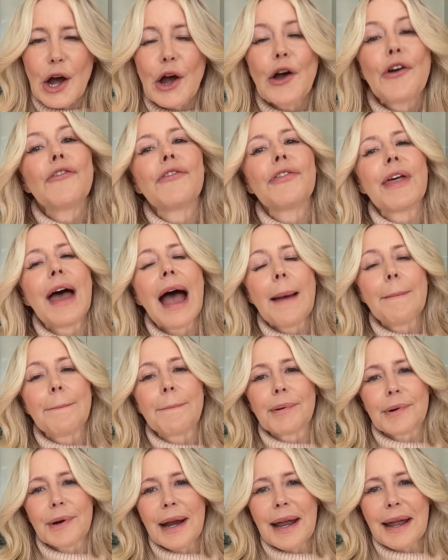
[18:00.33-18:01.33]
of that
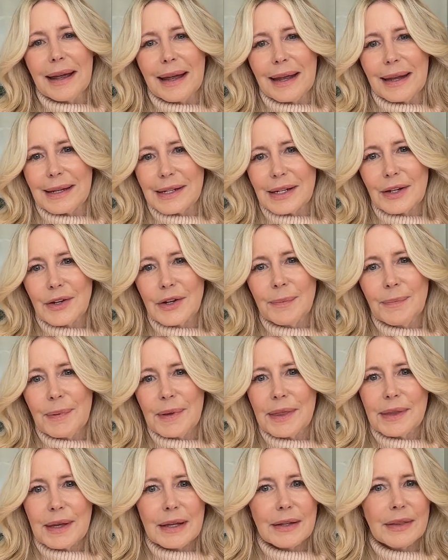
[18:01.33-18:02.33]
brand. It could
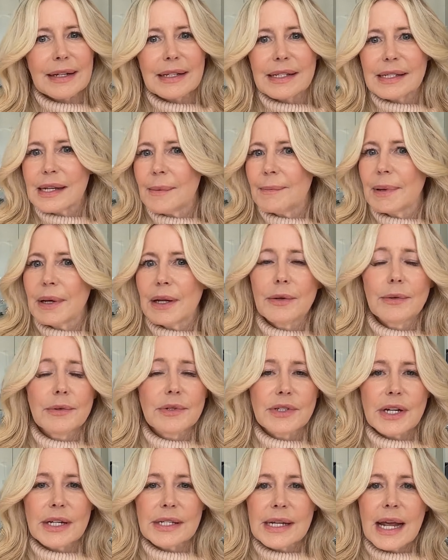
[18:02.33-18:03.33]
be that like somebody who
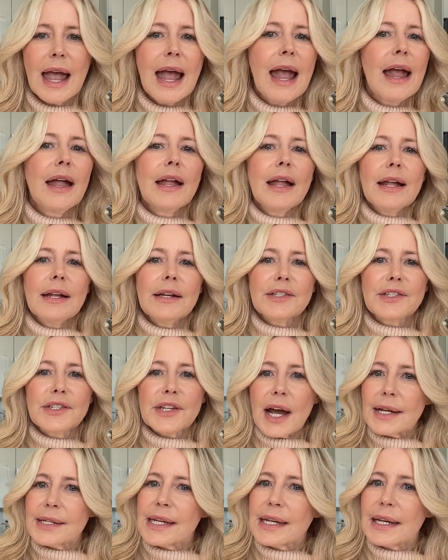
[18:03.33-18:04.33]
just
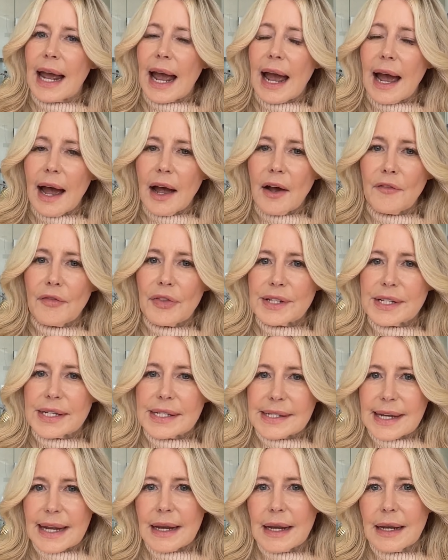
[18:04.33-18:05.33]
doesn't have the
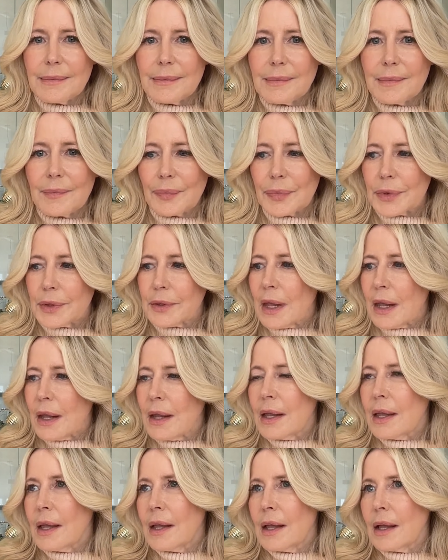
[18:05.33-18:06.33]
same
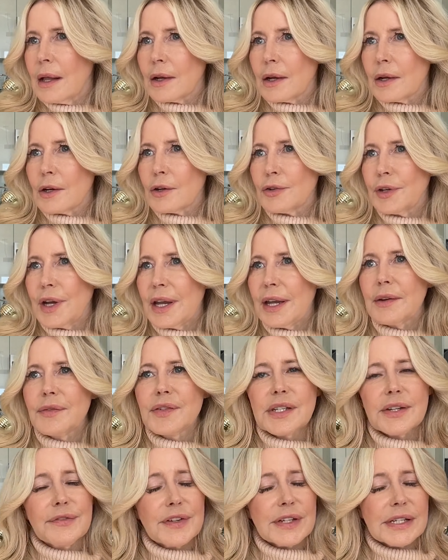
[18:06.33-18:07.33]
creative
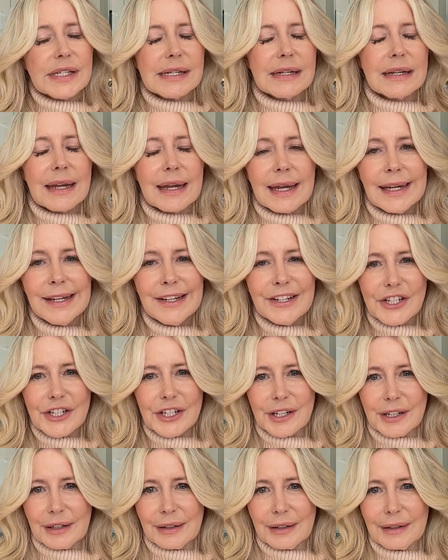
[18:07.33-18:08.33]

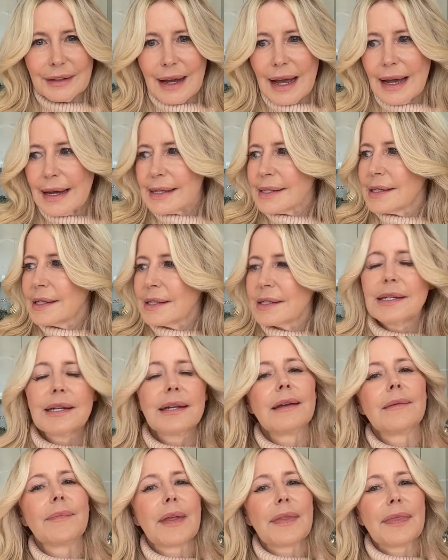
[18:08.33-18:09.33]
sophistication as the
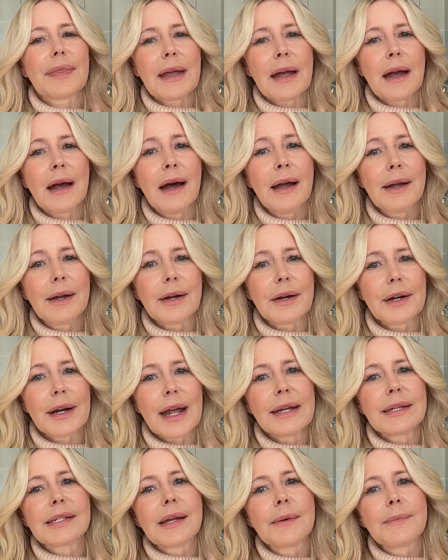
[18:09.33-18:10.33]
team that they hired.
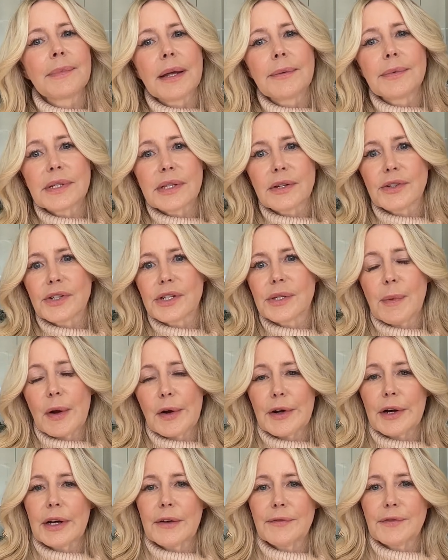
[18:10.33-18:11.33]
And sometimes they're
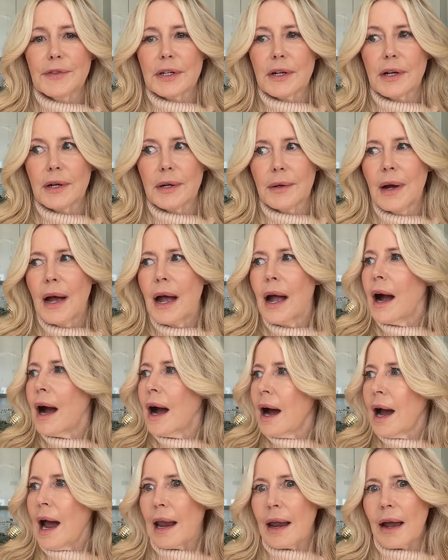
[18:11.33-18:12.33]
smart enough to go,
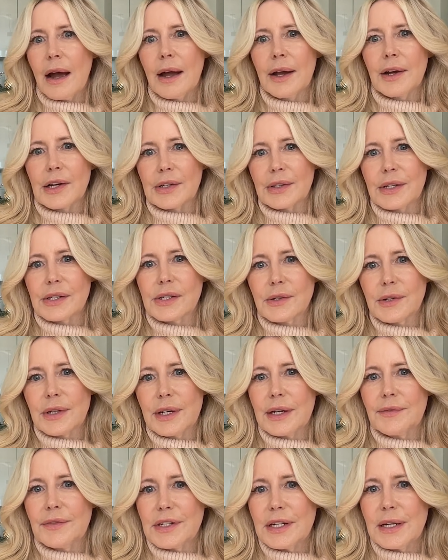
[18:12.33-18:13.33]
I hired this
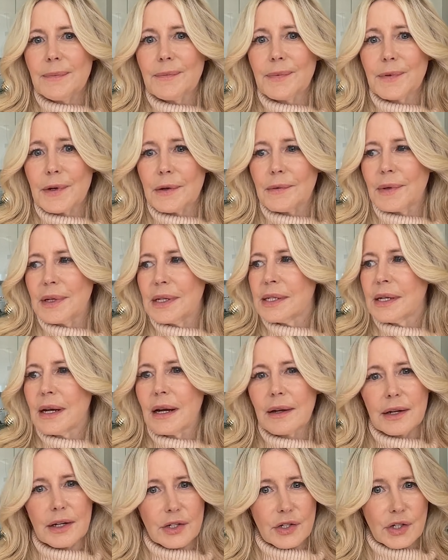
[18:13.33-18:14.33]
creative team for a reason.
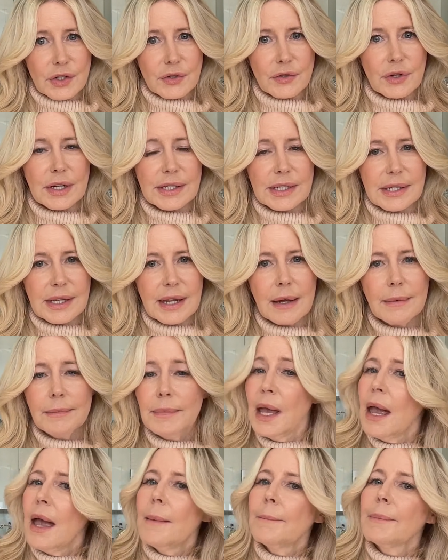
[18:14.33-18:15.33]
I'm going to just trust
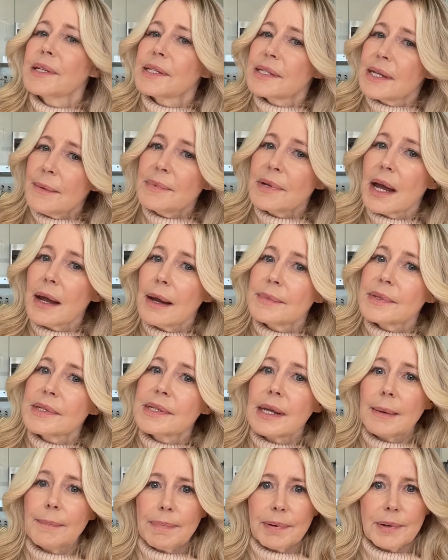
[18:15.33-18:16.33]
them. Right. But sometimes
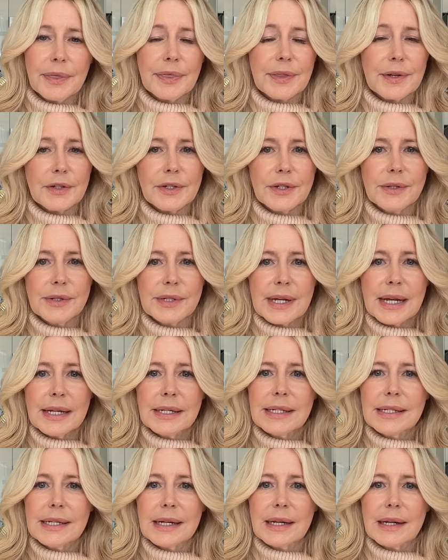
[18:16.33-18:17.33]
they put their two
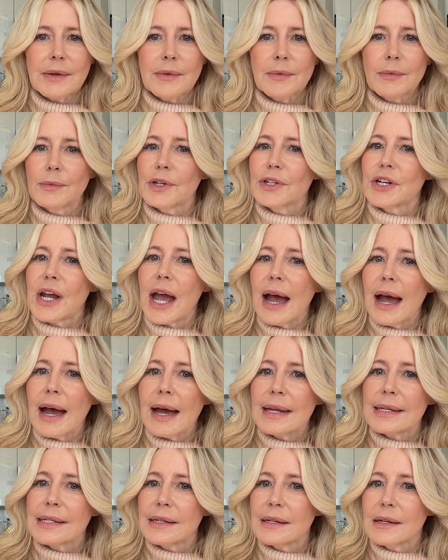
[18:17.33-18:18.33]
cents in, which
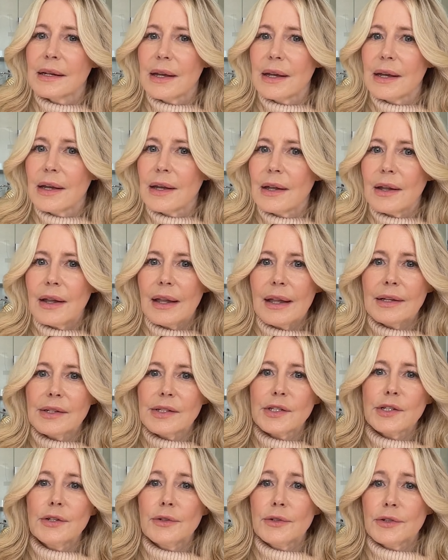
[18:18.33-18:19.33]
has
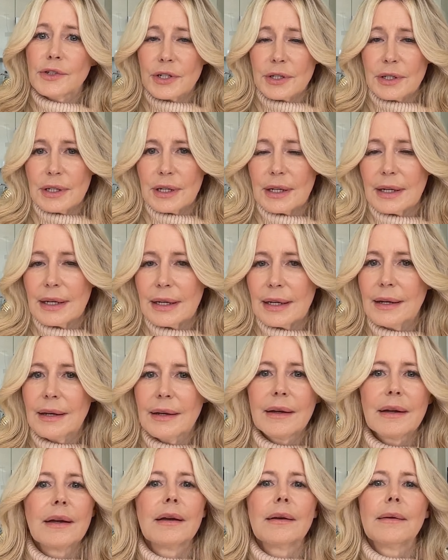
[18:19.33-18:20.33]
is usually
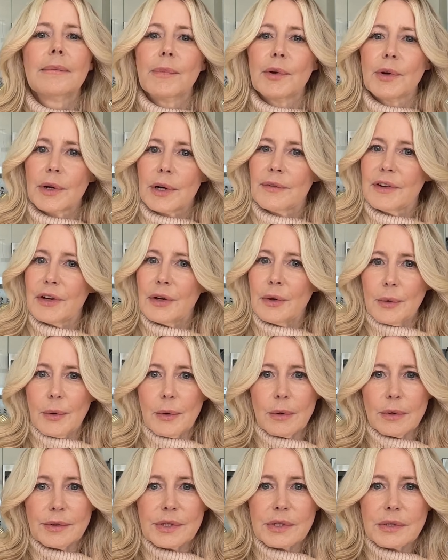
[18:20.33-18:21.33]
more of an
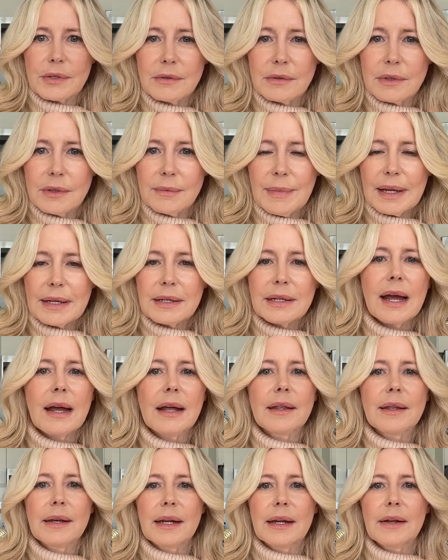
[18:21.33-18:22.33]
old school
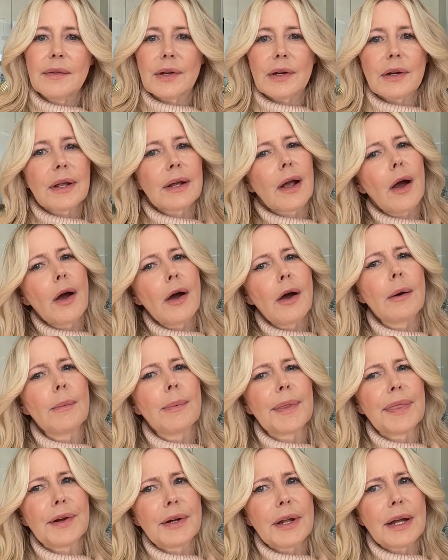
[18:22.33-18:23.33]
mentality and they're like, "Oh,
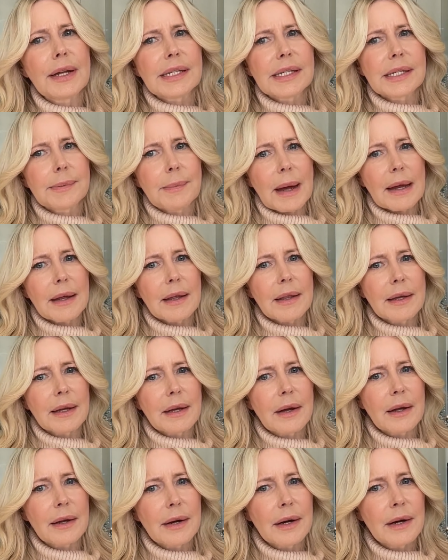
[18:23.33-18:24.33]
but they're not
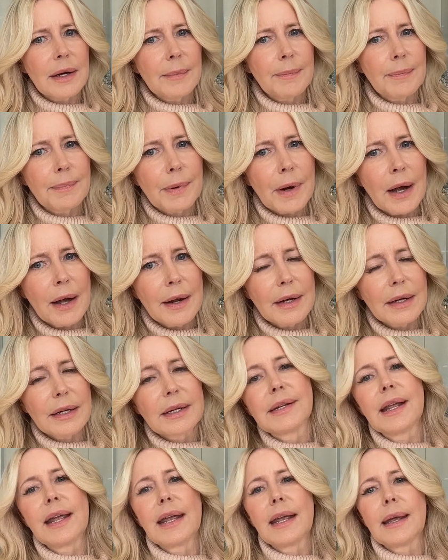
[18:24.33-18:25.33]
smiling on our
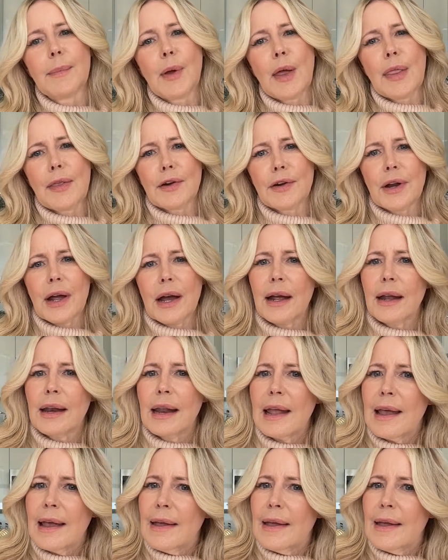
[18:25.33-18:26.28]
product name and they're not